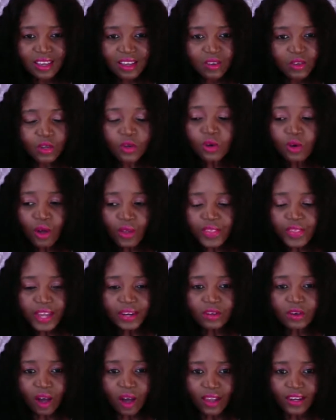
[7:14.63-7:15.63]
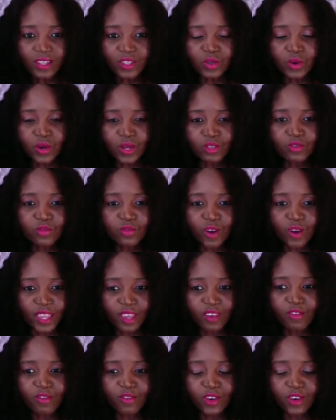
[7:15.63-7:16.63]
you know that God is going to
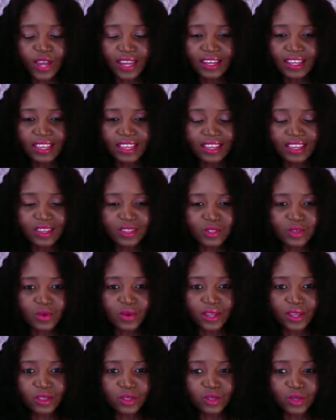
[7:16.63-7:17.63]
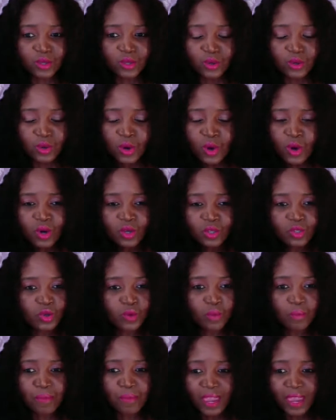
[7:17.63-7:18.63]
forgive you, and He is going to
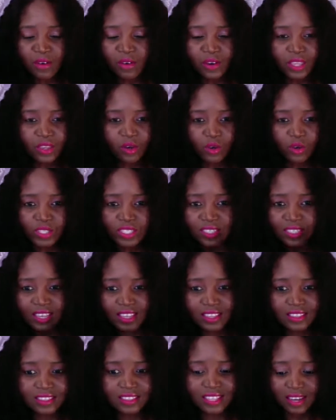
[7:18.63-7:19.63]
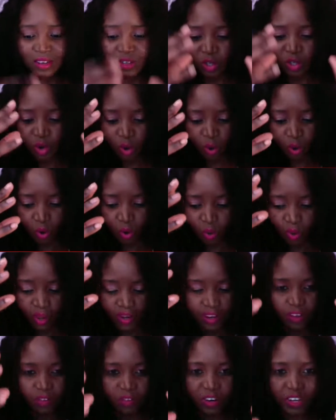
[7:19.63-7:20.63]
bury your sins and your
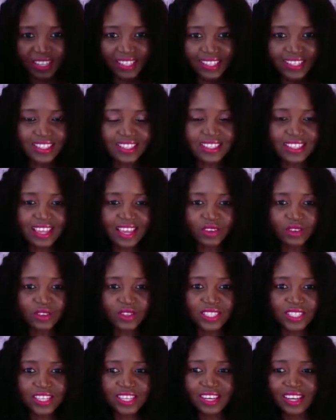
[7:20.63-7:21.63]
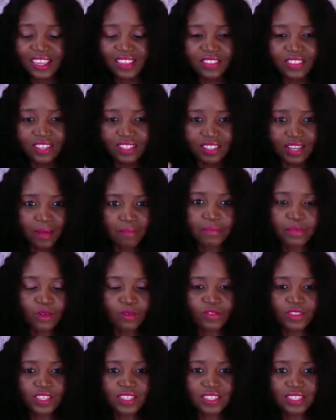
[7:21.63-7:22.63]
whatever it is that you did in the depth
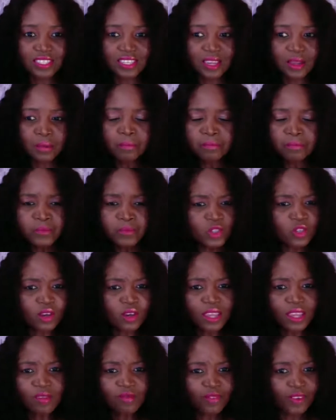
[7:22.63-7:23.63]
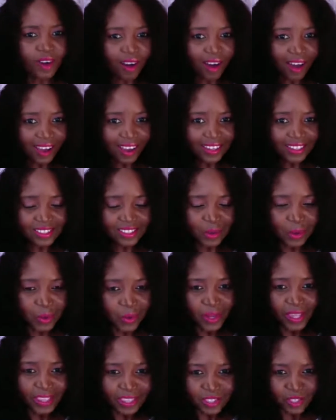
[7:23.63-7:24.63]
of the sea. So if God,
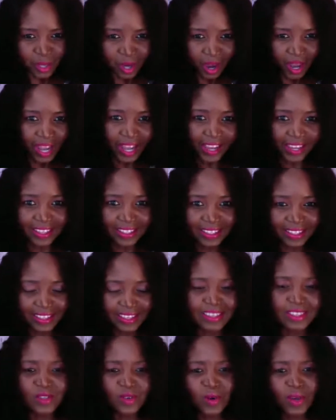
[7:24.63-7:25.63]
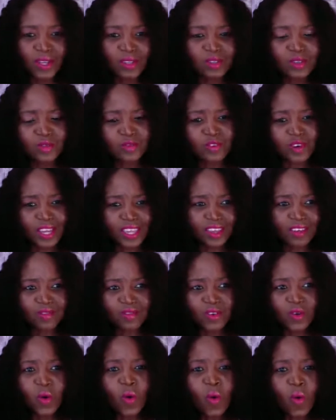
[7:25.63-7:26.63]
who is God, is going to
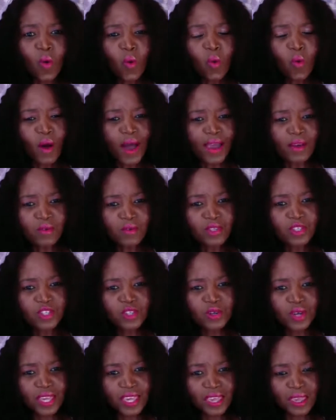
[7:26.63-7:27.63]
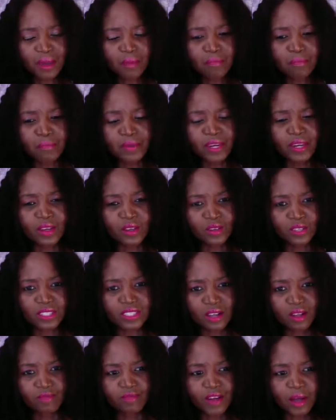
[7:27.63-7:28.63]
forgive you, why would you keep beating
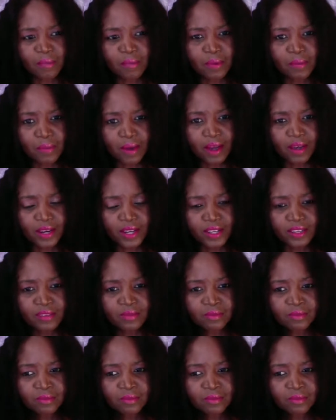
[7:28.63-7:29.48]
yourself up about it?